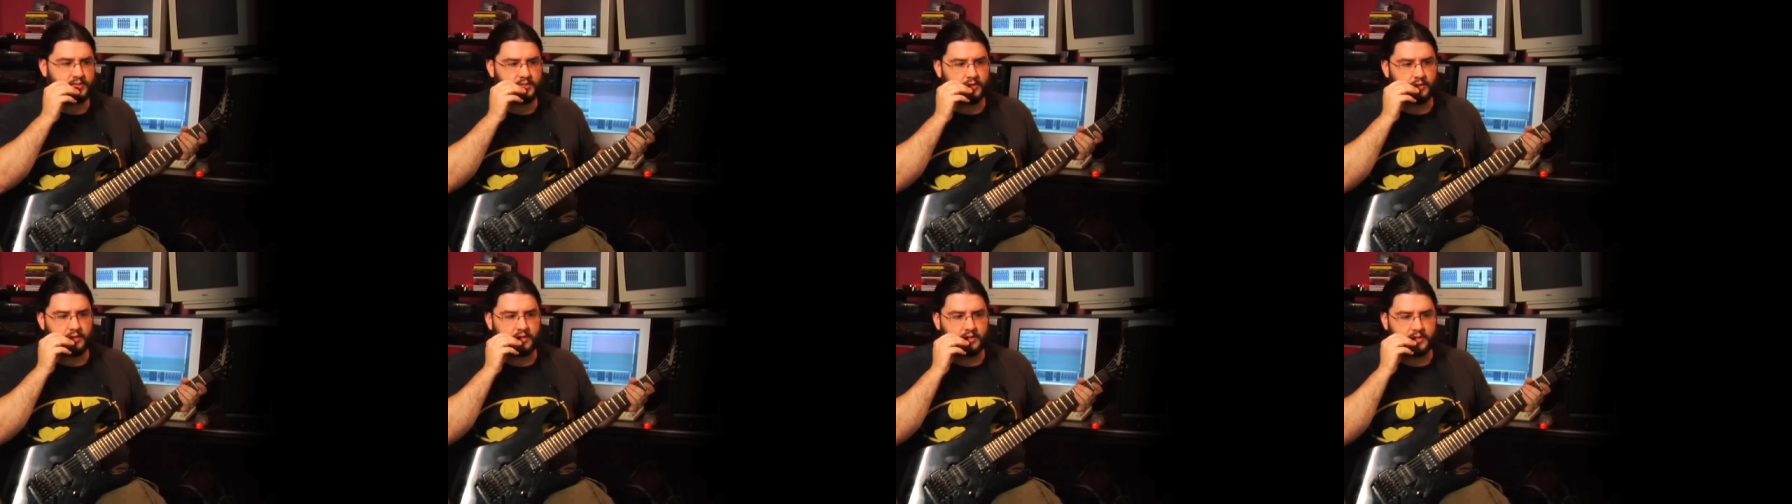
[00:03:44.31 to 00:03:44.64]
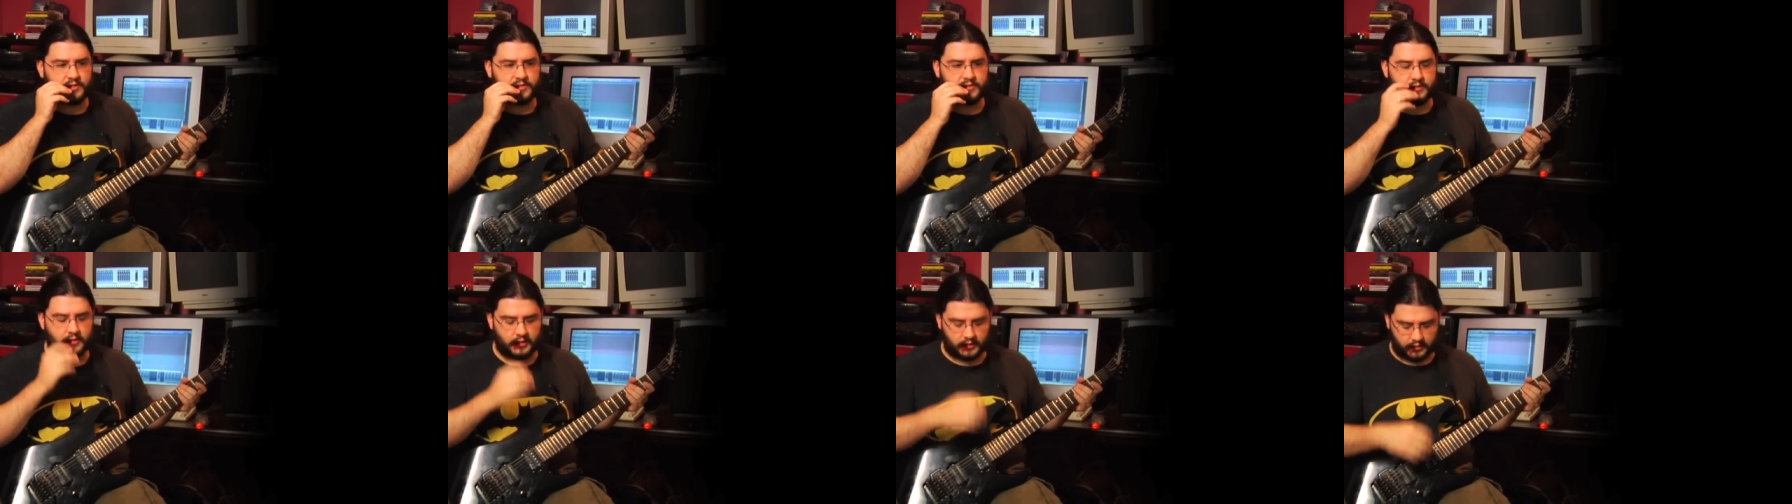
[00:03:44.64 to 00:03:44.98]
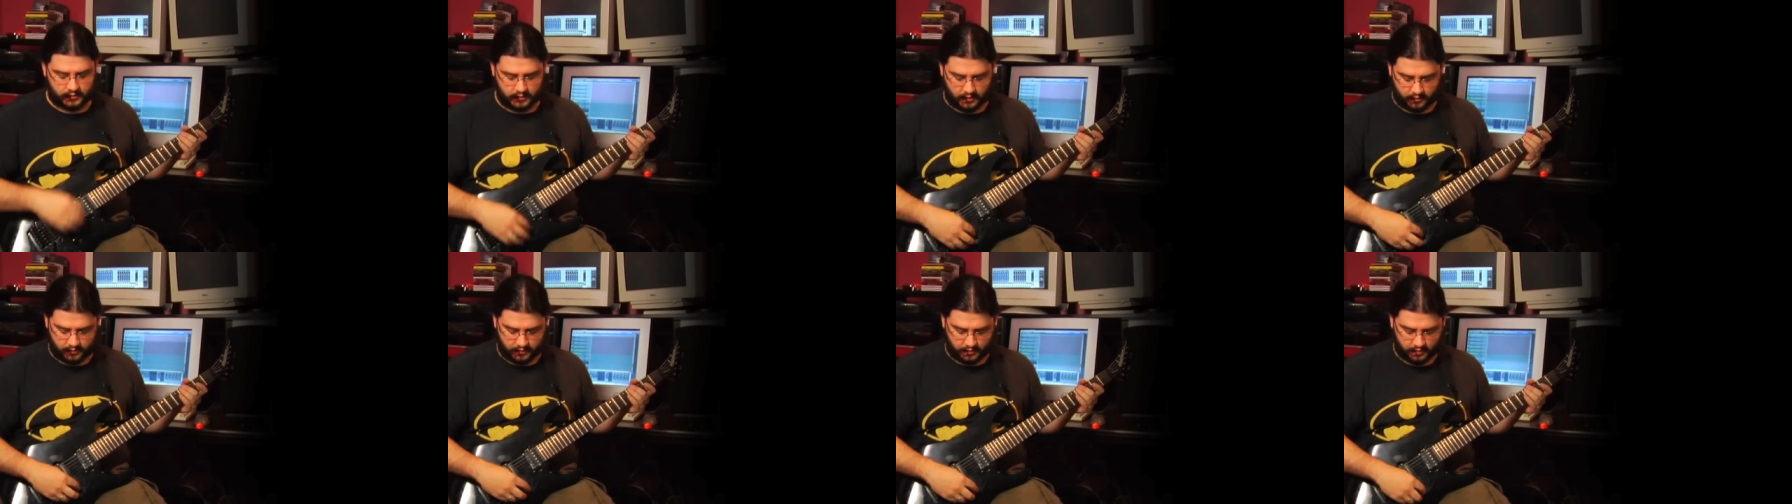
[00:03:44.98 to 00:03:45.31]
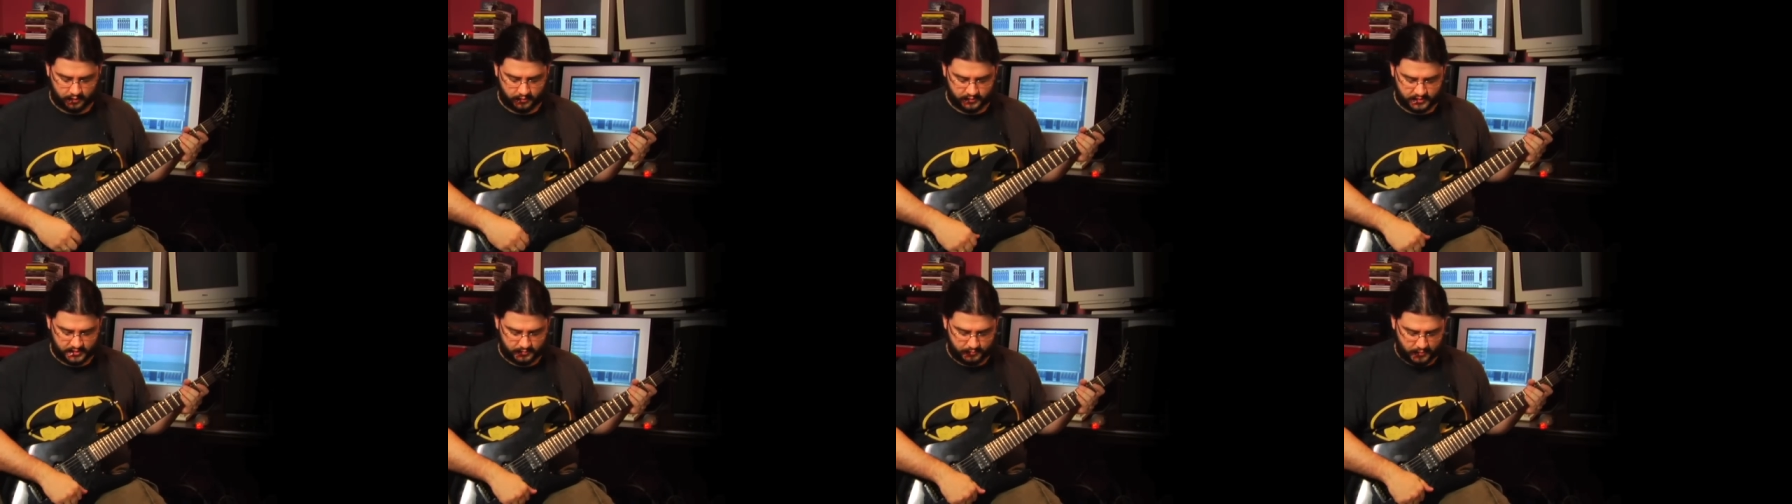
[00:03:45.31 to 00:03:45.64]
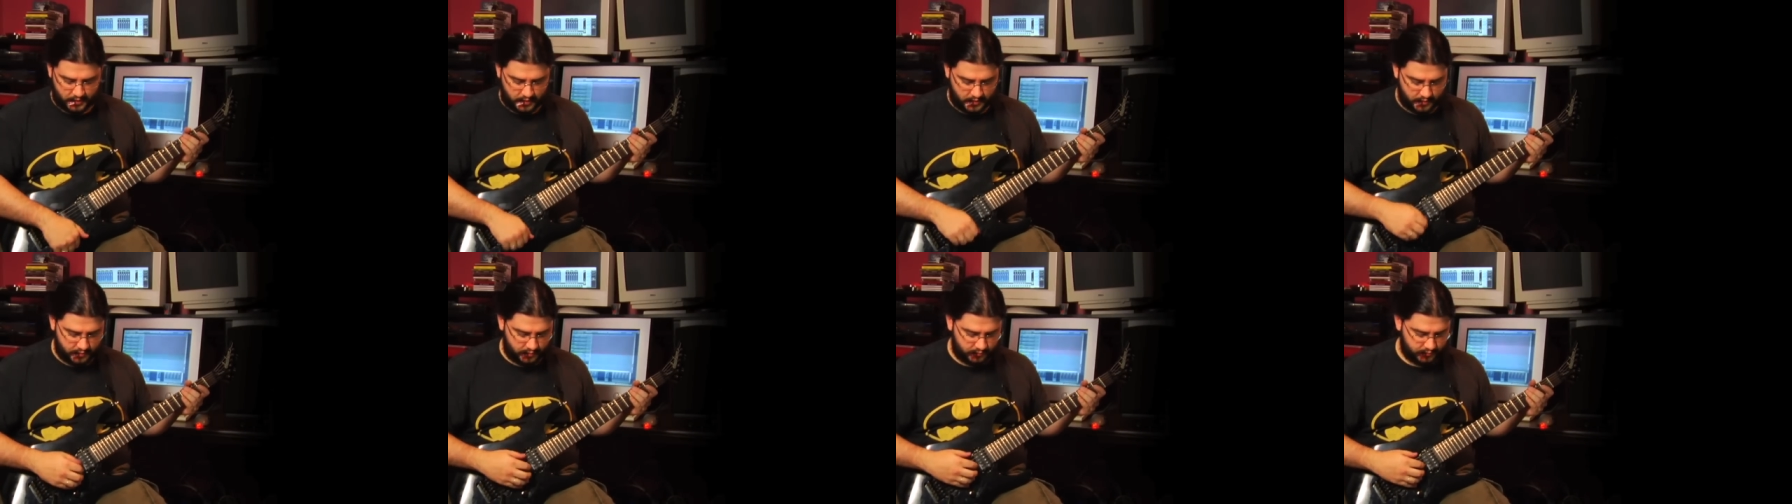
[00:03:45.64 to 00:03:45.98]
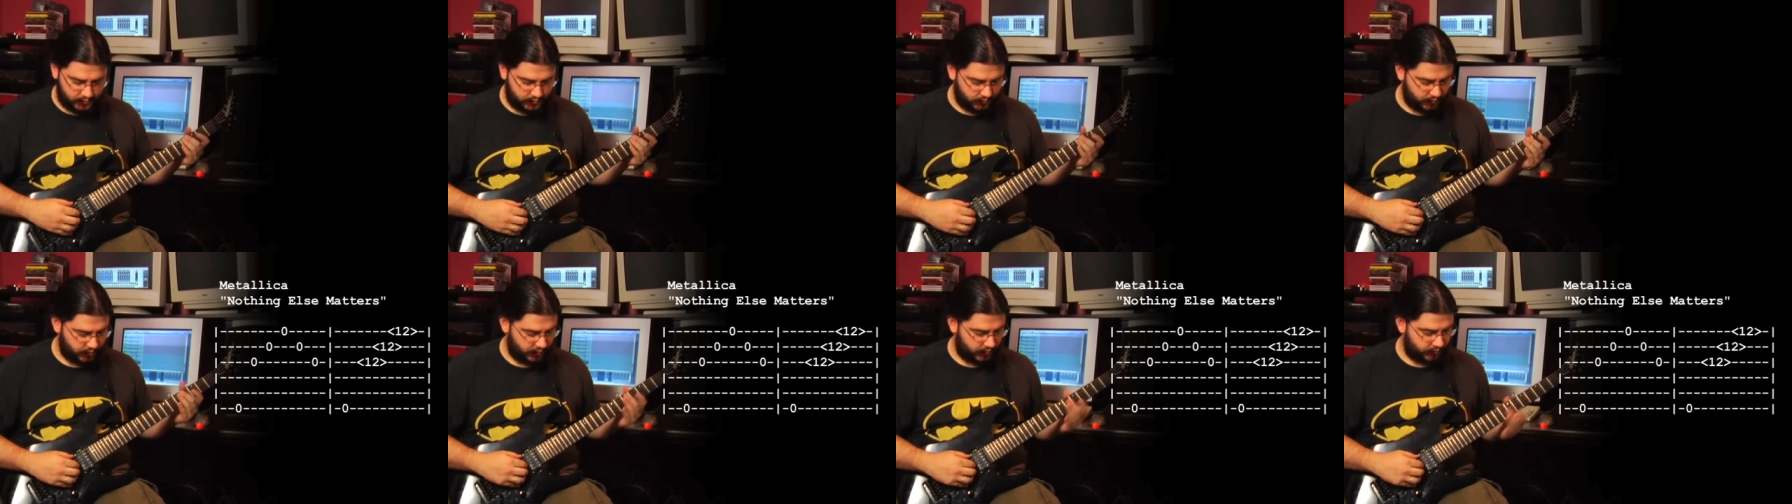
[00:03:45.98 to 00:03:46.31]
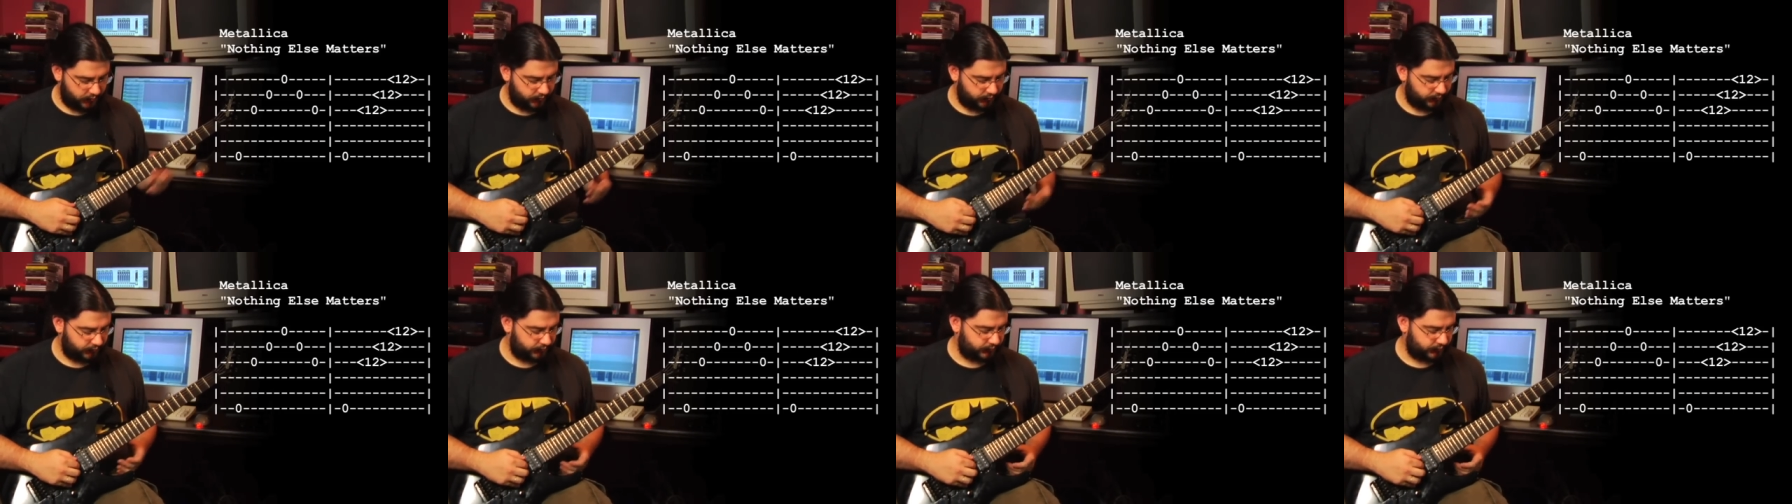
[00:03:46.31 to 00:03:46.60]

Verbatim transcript: songs like Nothing Else Matters with a.